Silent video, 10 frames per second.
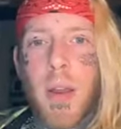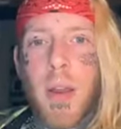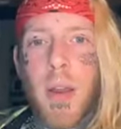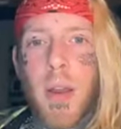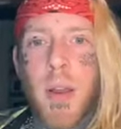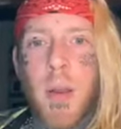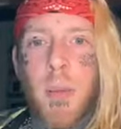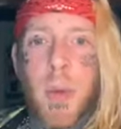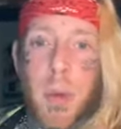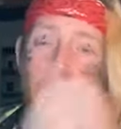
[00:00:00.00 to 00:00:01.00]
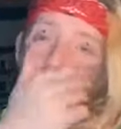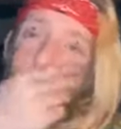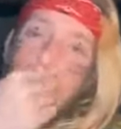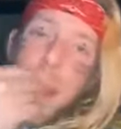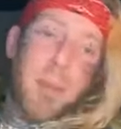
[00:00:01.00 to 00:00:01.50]
Um,
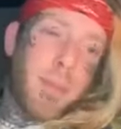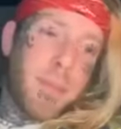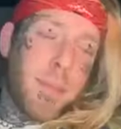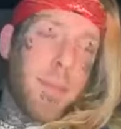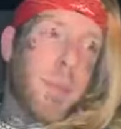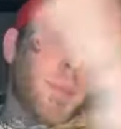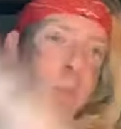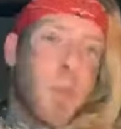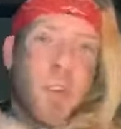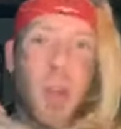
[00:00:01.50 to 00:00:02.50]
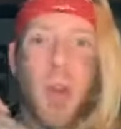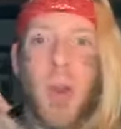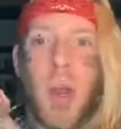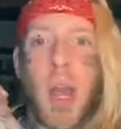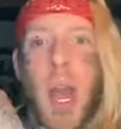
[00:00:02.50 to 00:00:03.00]
okay.
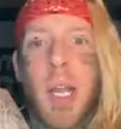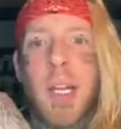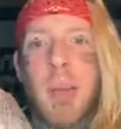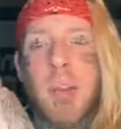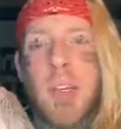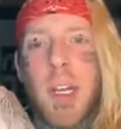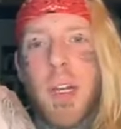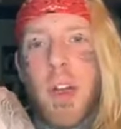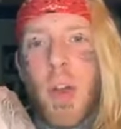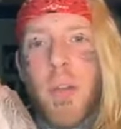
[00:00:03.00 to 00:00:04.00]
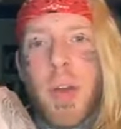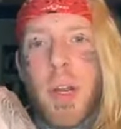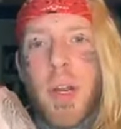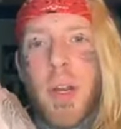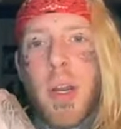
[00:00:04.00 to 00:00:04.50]
So I keep seeing
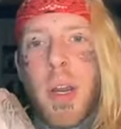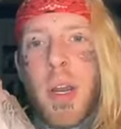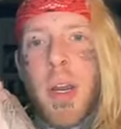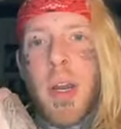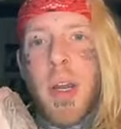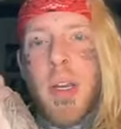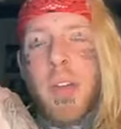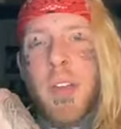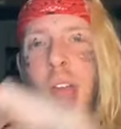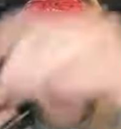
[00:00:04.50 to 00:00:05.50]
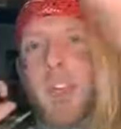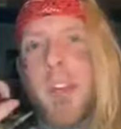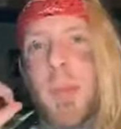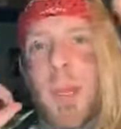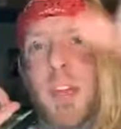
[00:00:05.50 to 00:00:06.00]
Nova uh, is
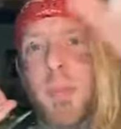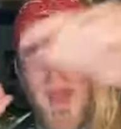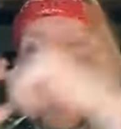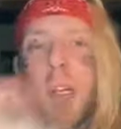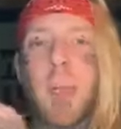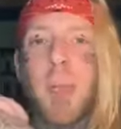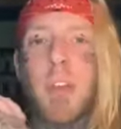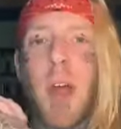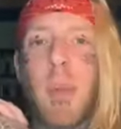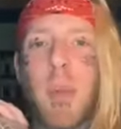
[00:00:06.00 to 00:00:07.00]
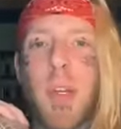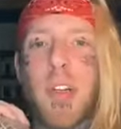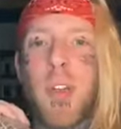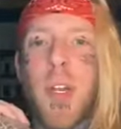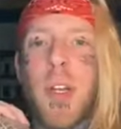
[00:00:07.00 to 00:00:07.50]
texting me and it's popping up the top of my
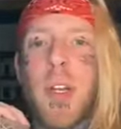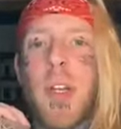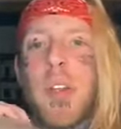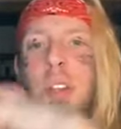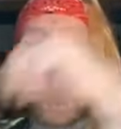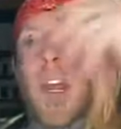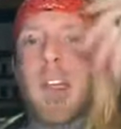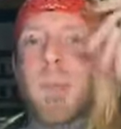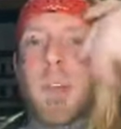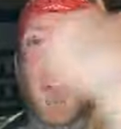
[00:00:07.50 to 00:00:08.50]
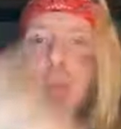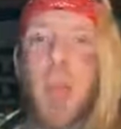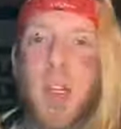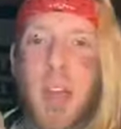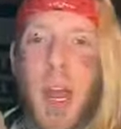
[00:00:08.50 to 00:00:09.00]
screen. She's texting me
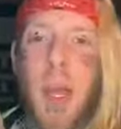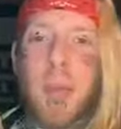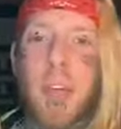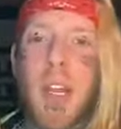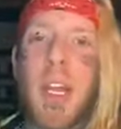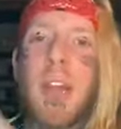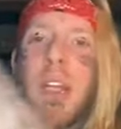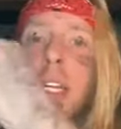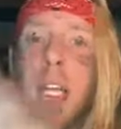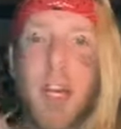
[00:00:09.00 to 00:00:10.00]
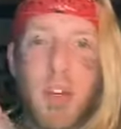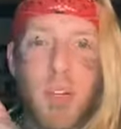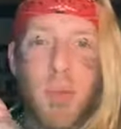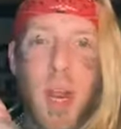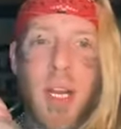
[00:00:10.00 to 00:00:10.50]
three times saying the
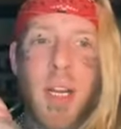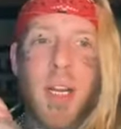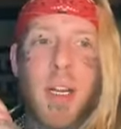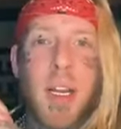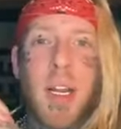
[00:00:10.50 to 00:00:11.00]
dinner's ready.